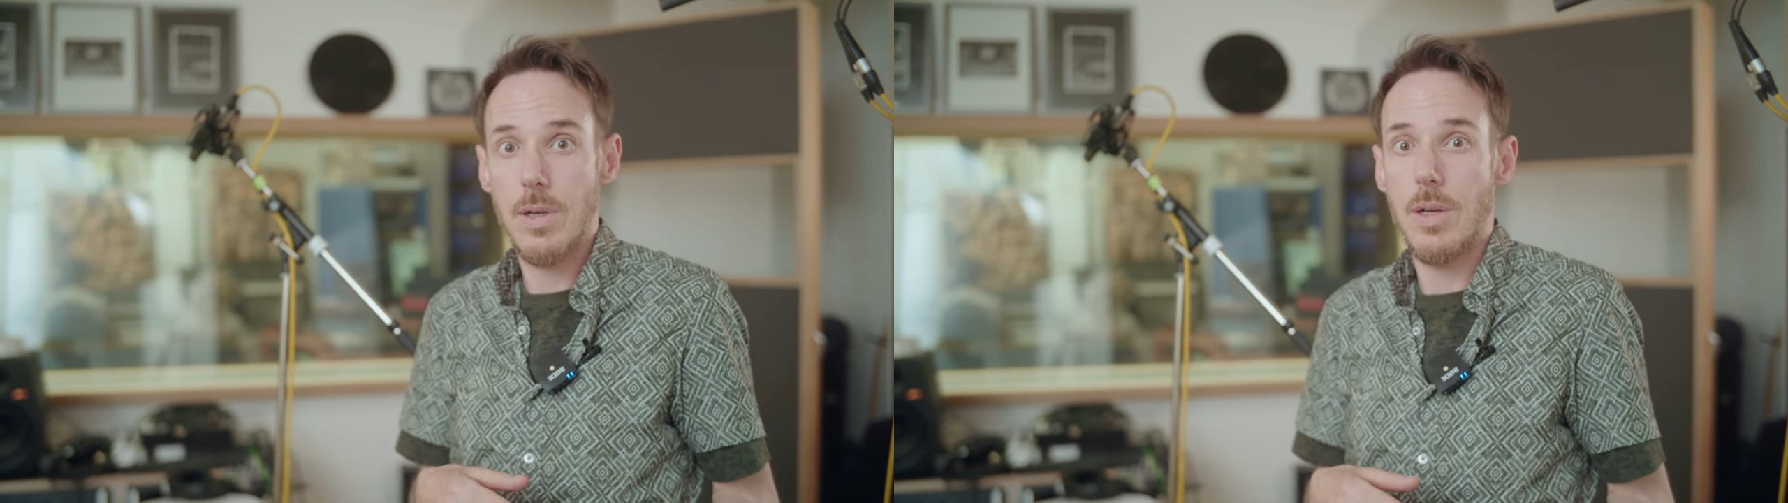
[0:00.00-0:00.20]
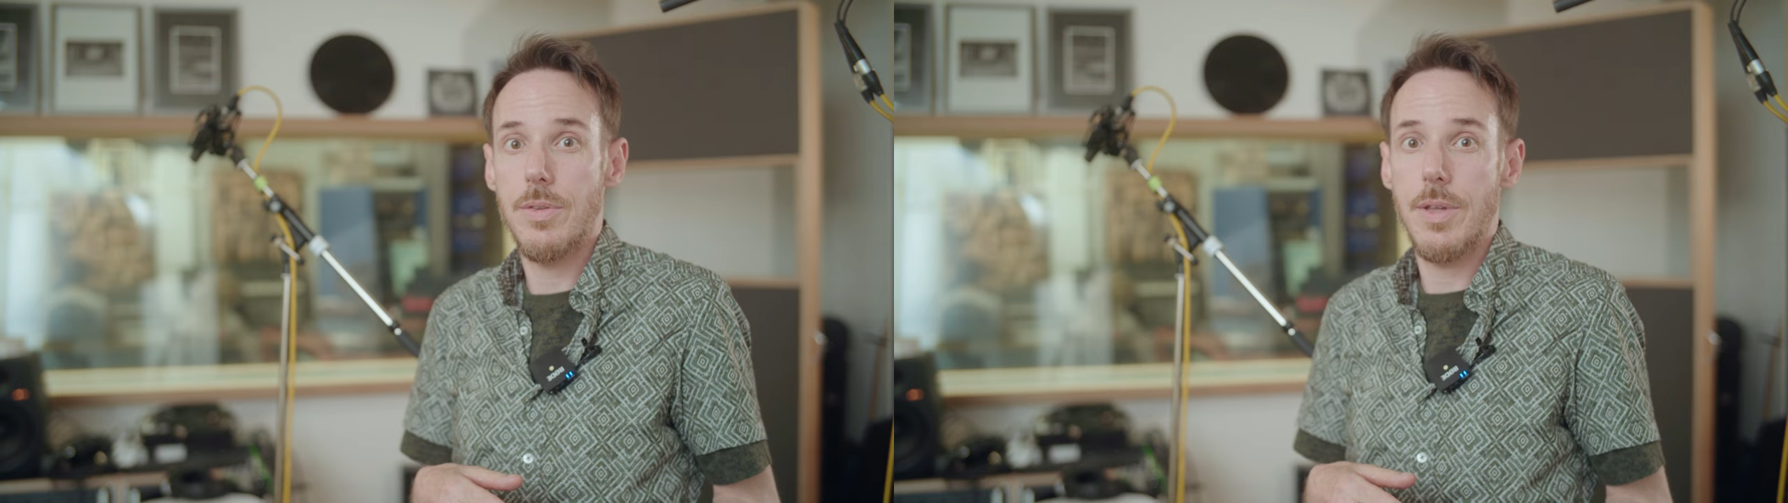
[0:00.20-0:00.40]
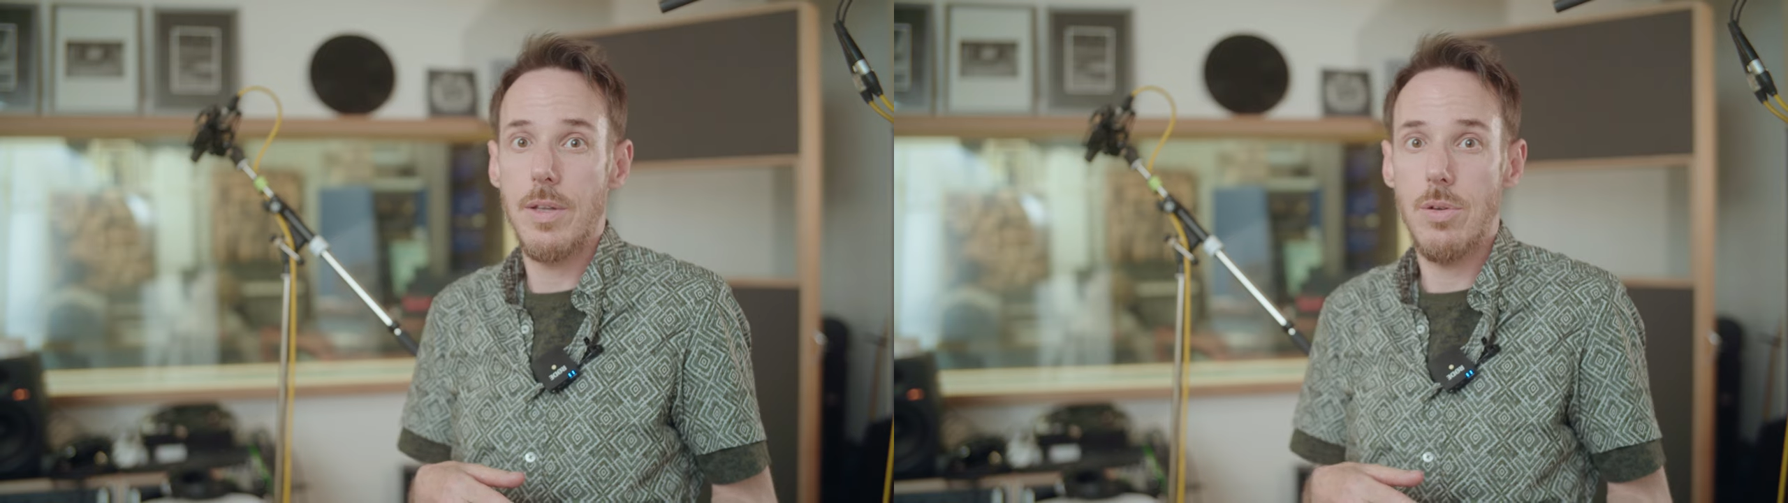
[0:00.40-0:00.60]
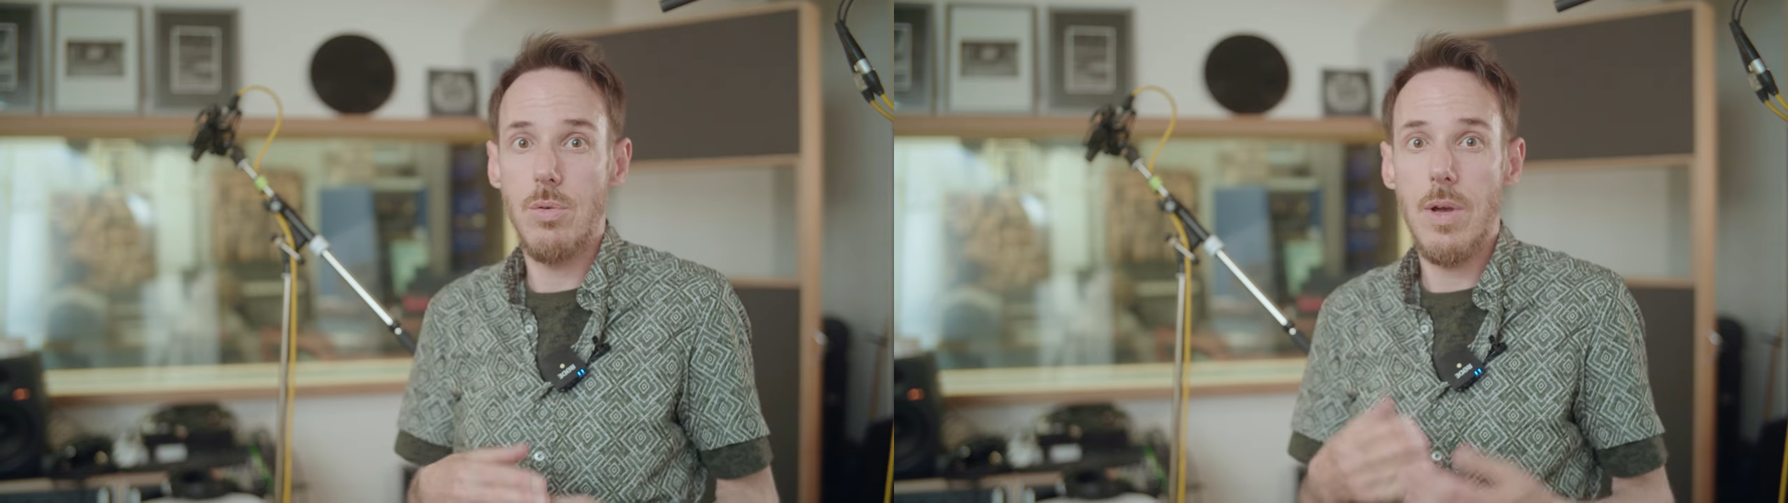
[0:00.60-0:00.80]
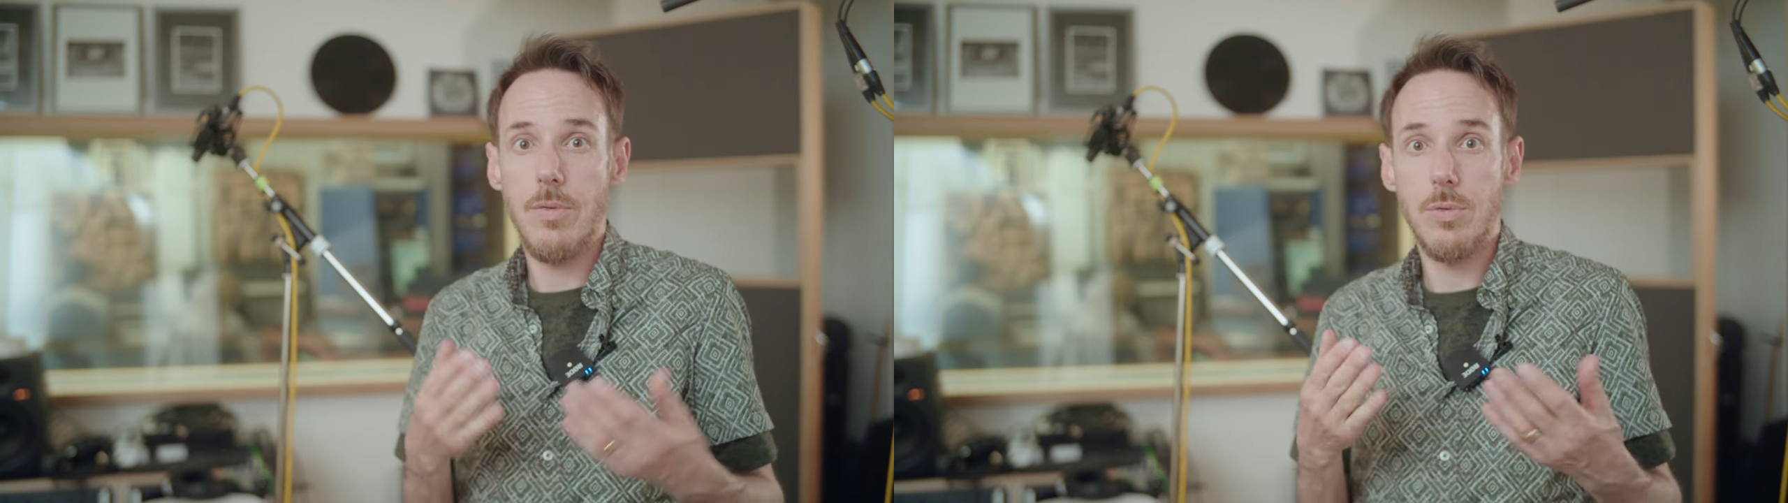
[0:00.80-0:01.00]
and then you
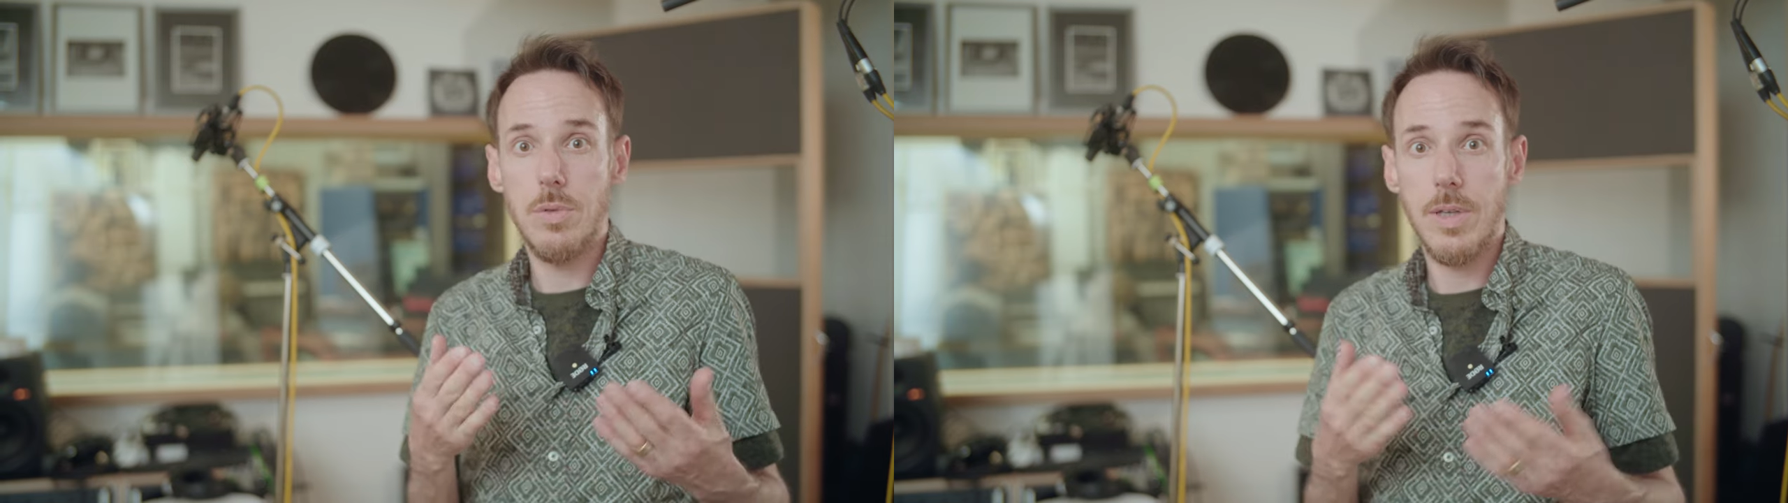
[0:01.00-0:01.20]
have to